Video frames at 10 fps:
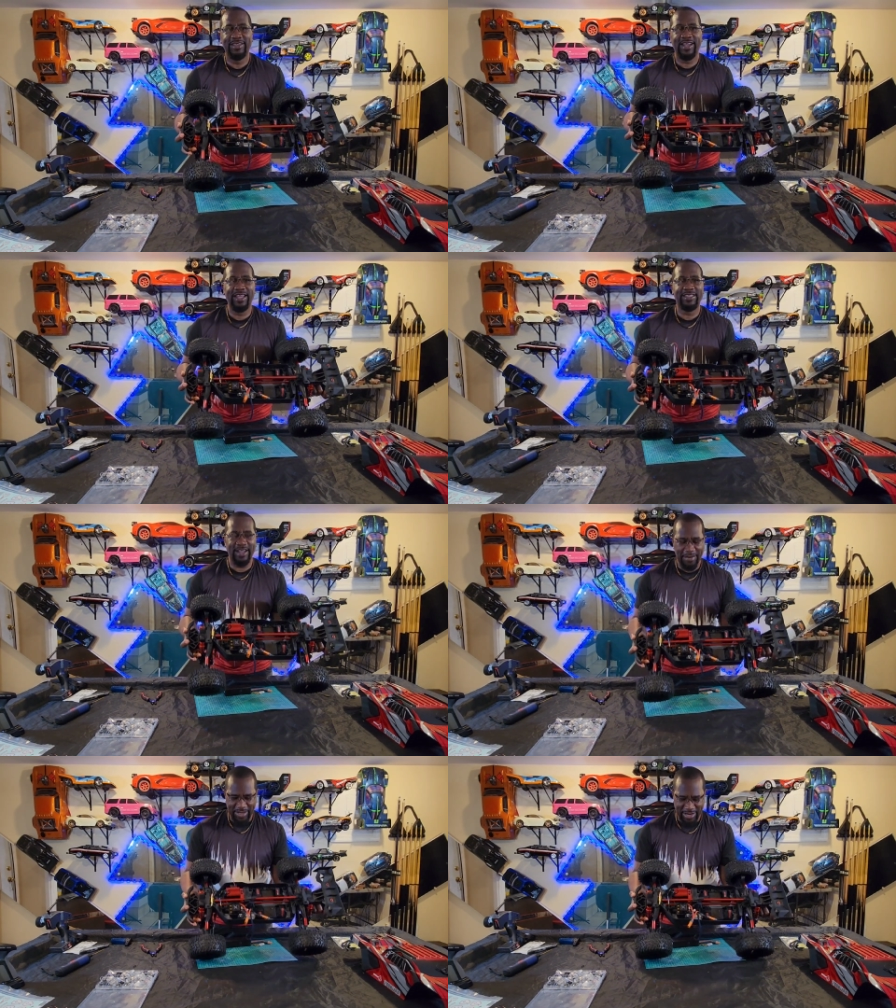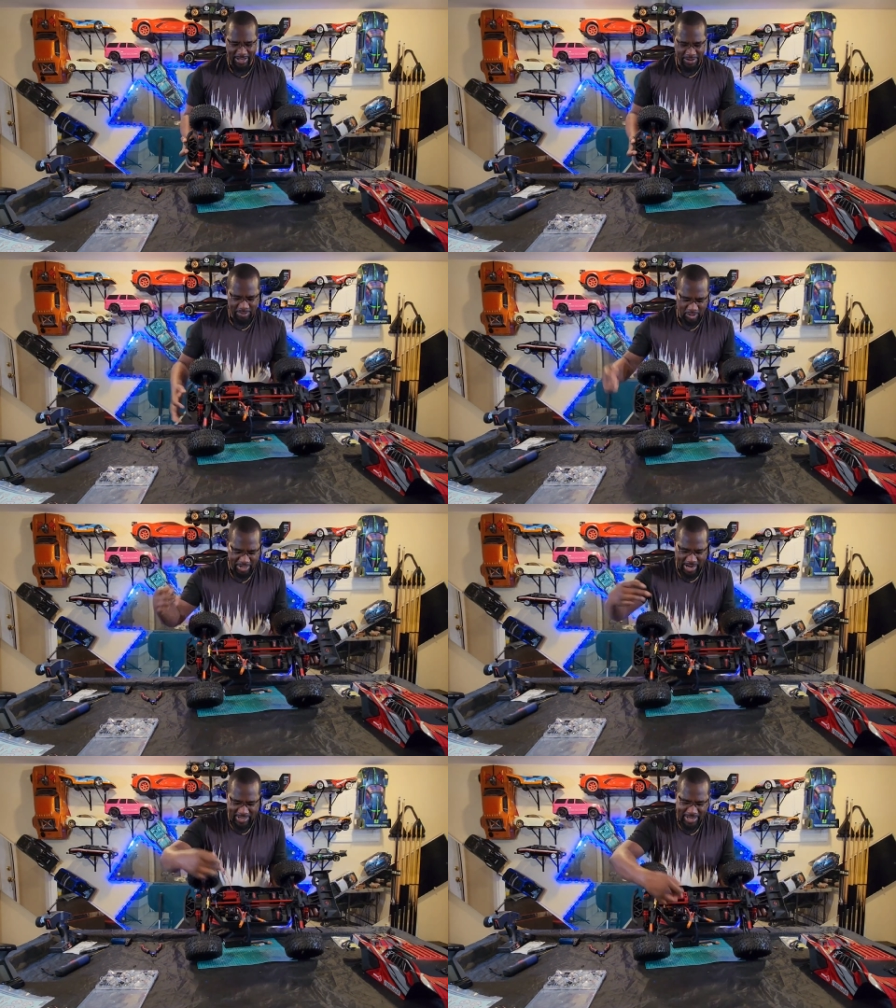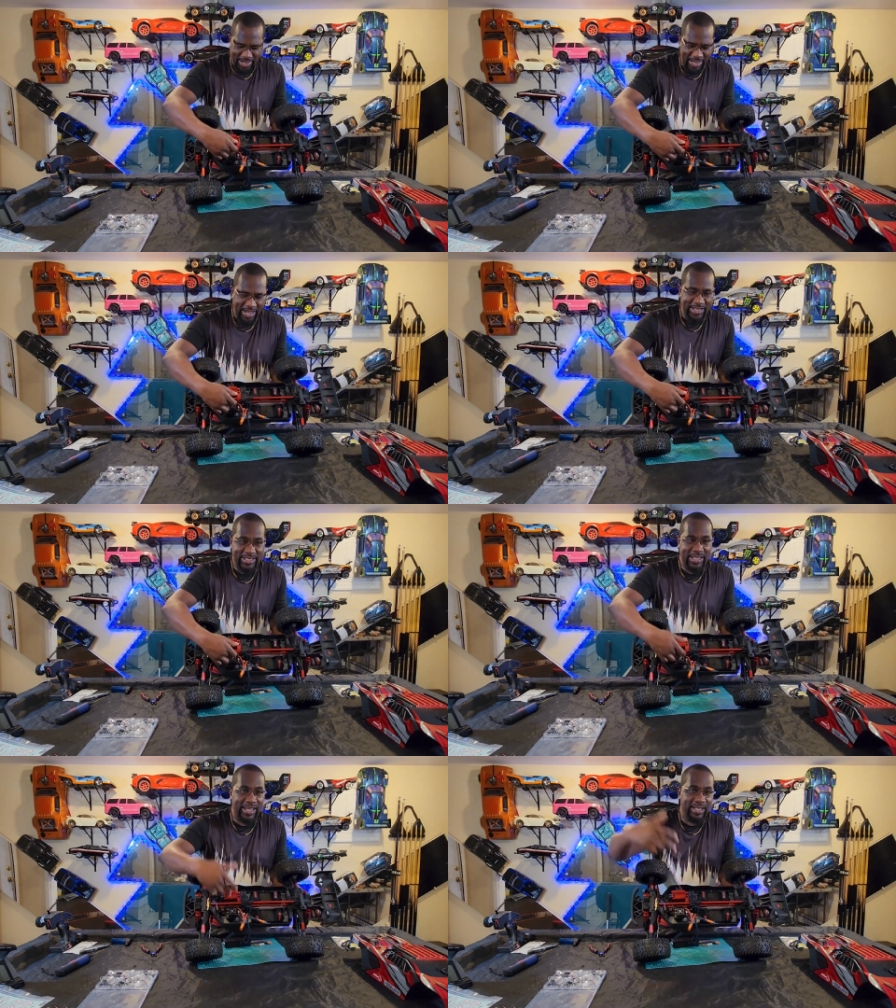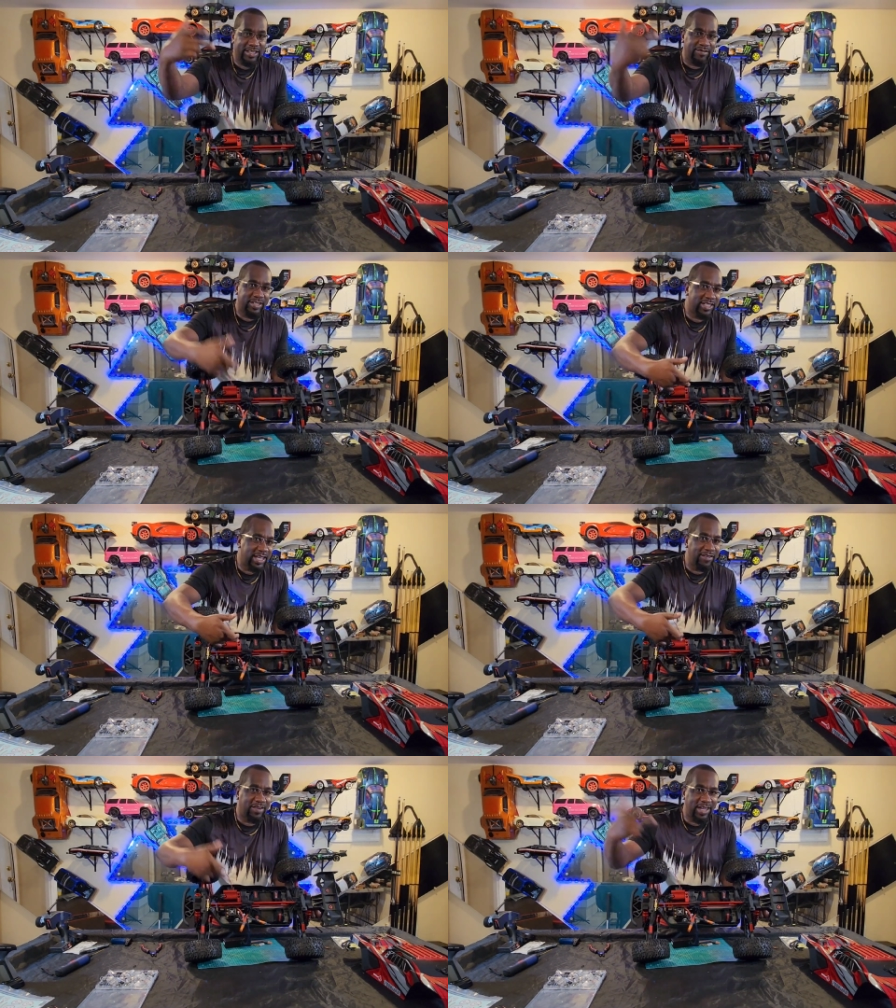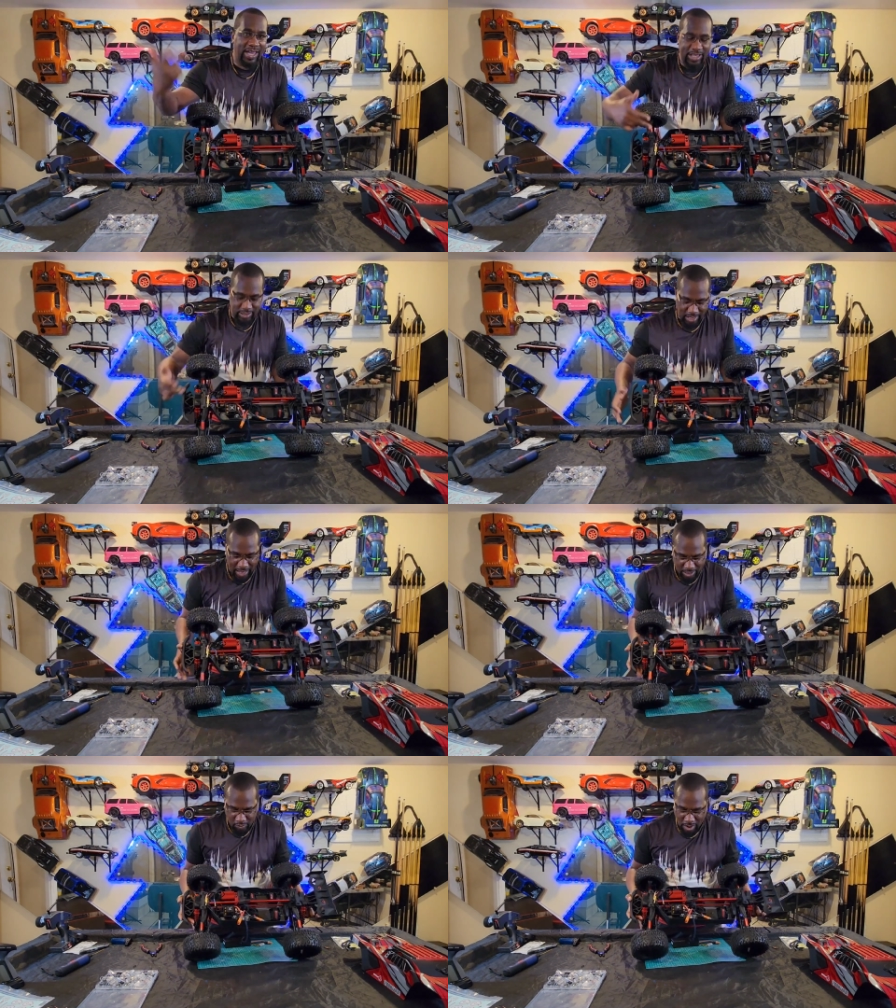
Got the, I mean, not the motor, that's the ESC, the receiver inside there.